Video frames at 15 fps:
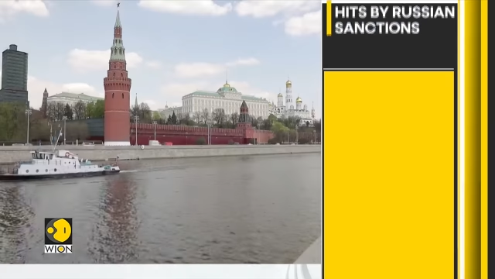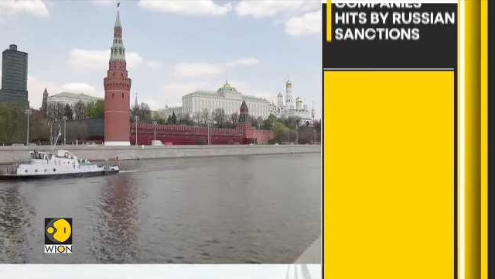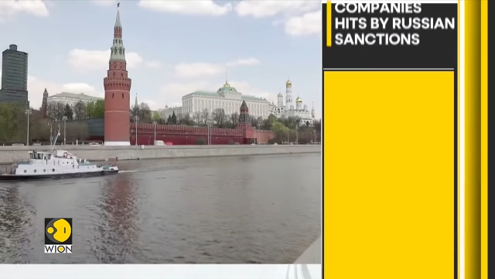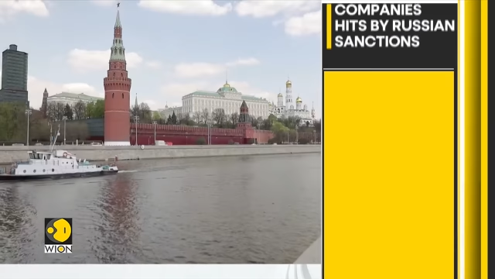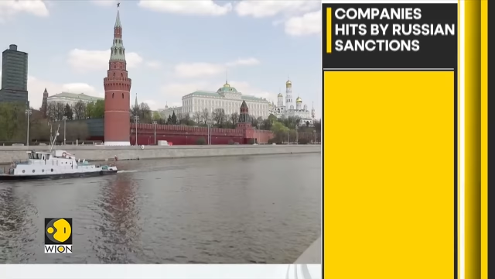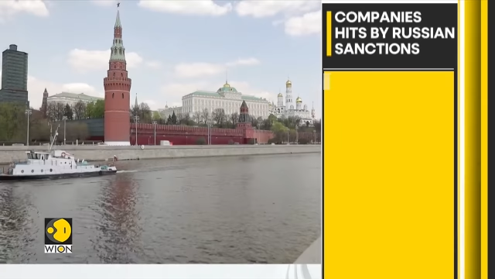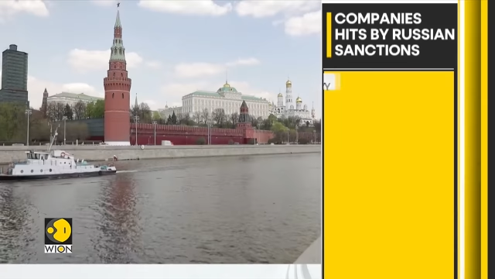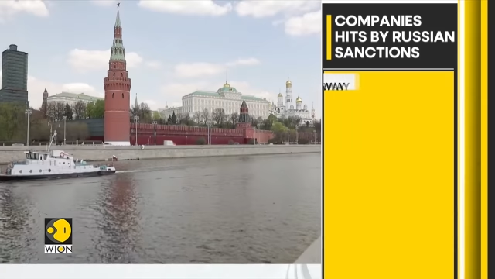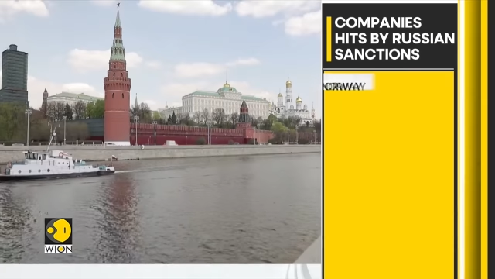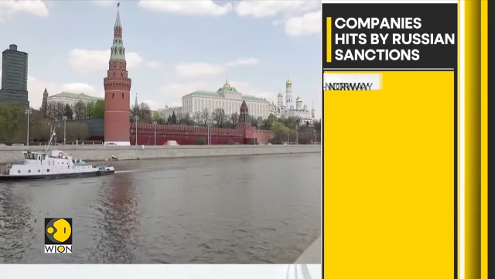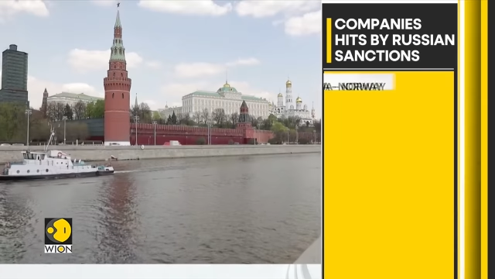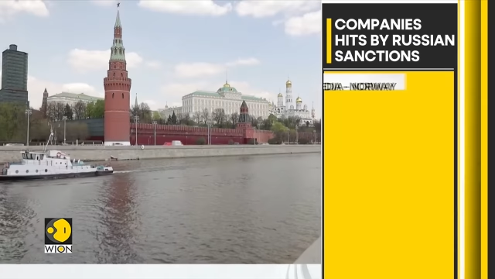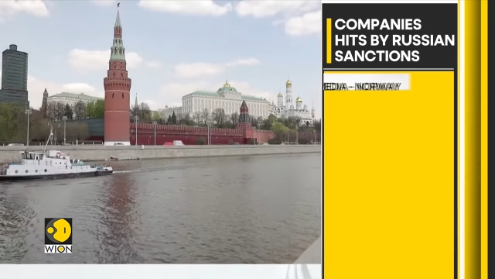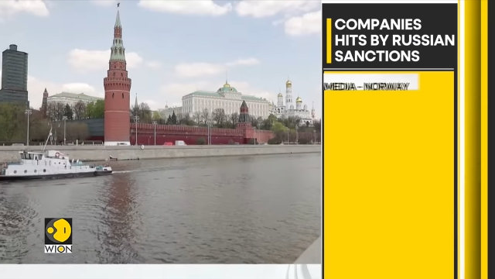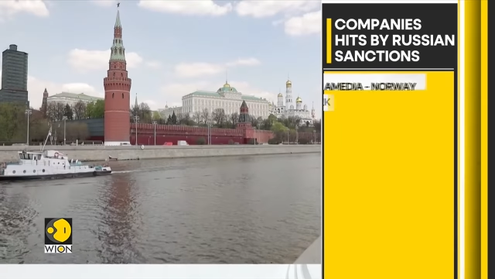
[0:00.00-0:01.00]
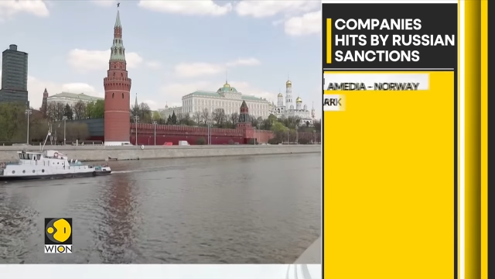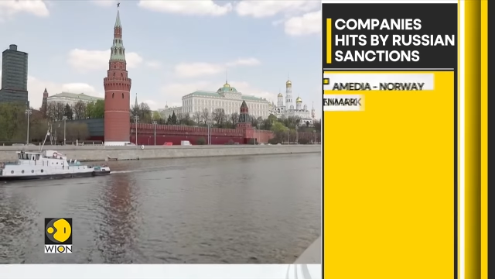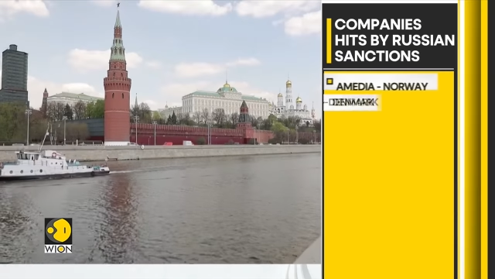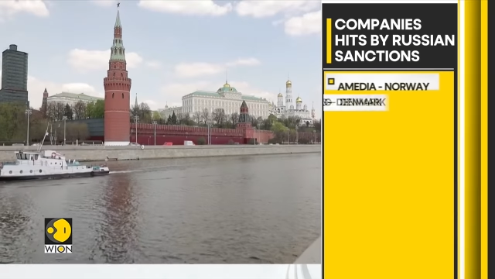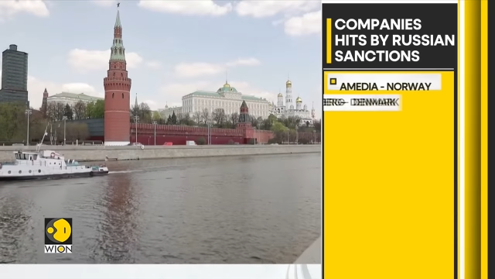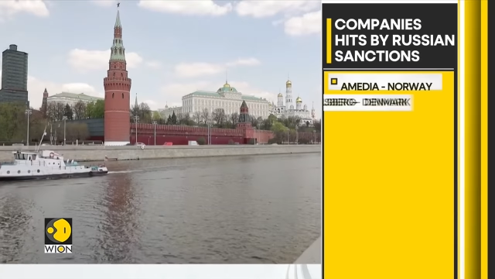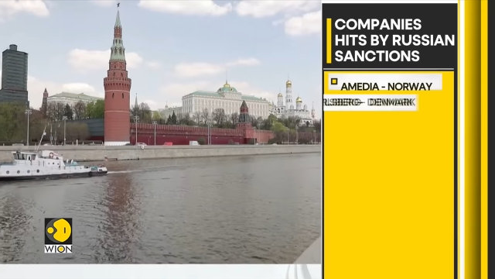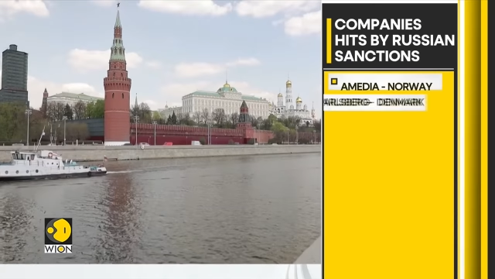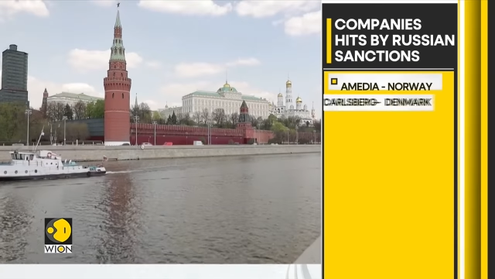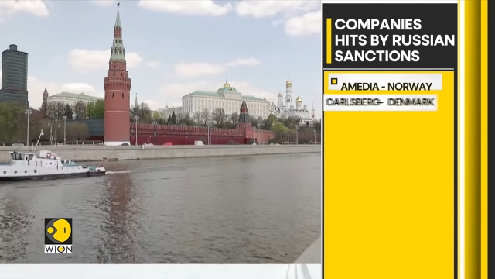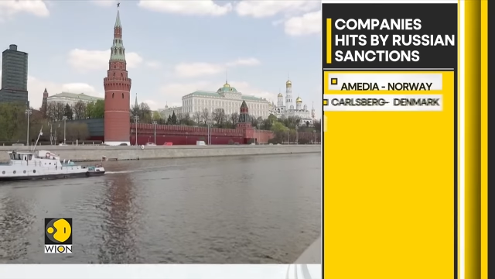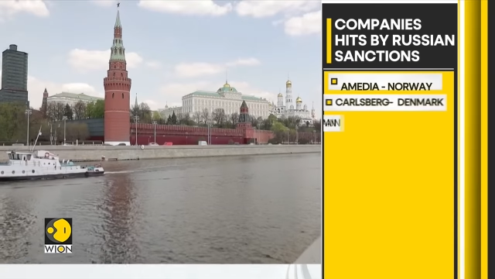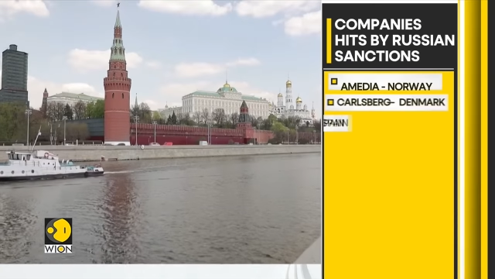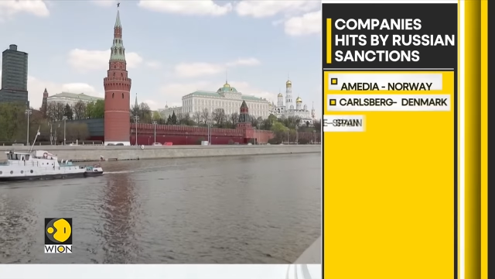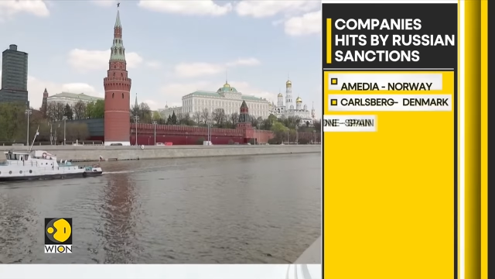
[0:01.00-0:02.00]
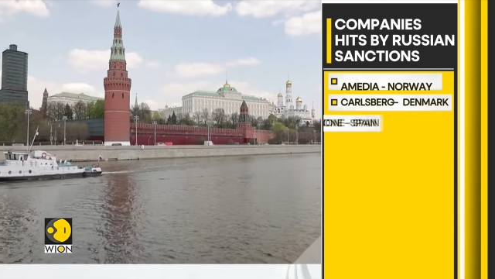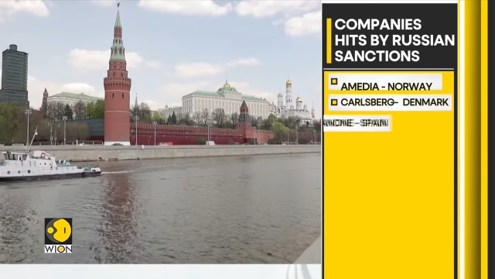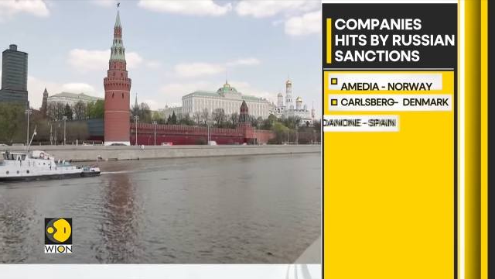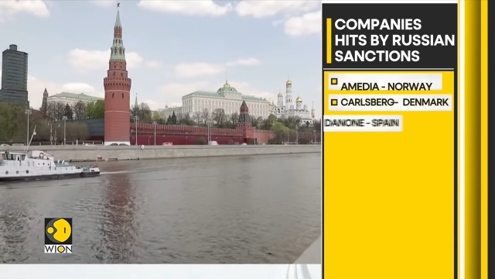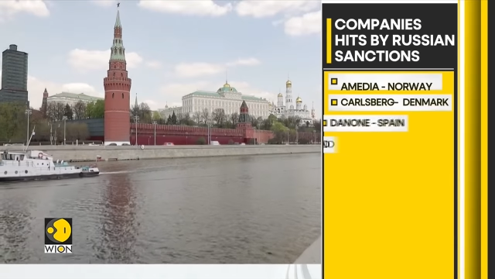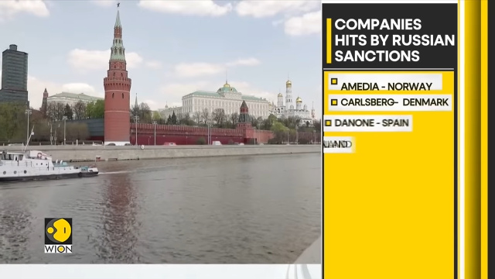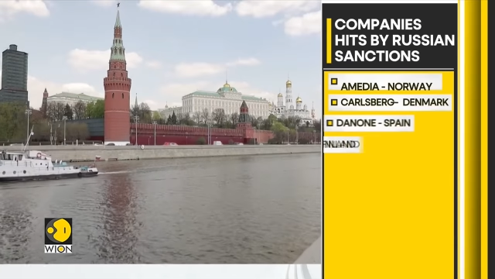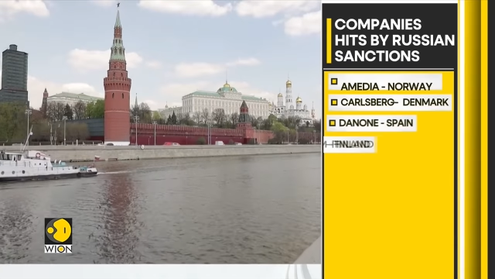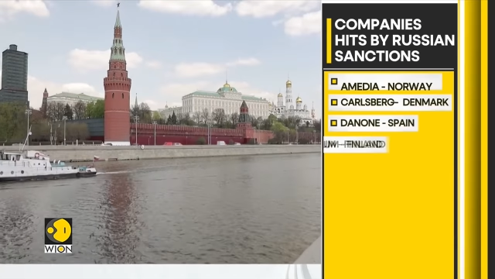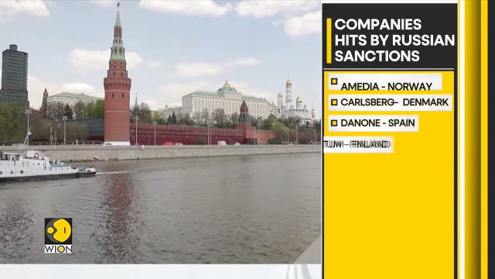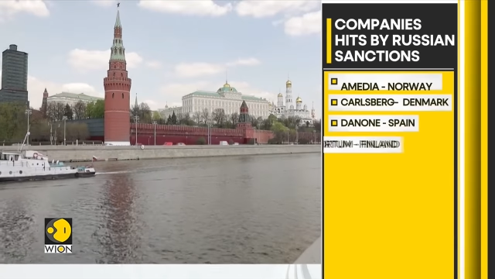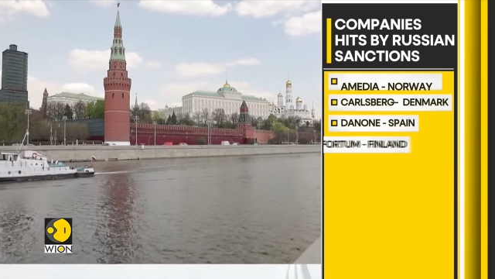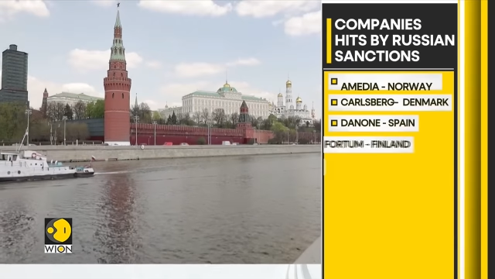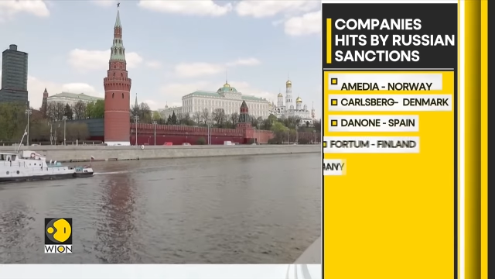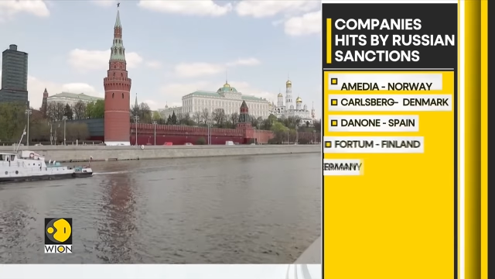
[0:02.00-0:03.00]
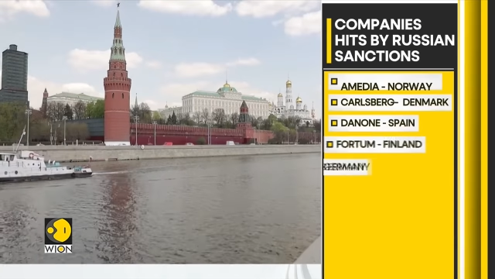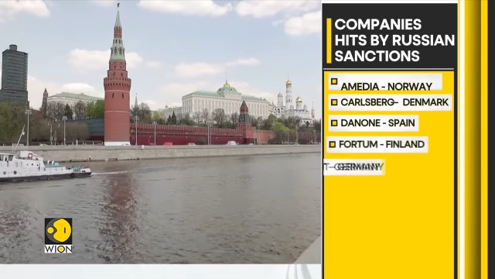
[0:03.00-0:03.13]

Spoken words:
Nobody's mouth can be seen.